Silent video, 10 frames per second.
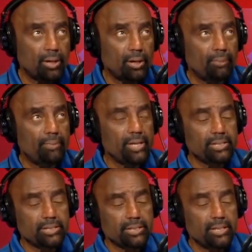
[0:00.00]

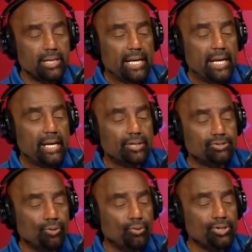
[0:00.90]
Amazing. And
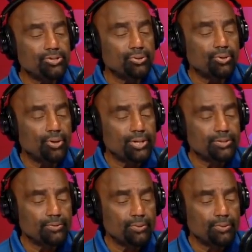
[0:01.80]
so what's your question?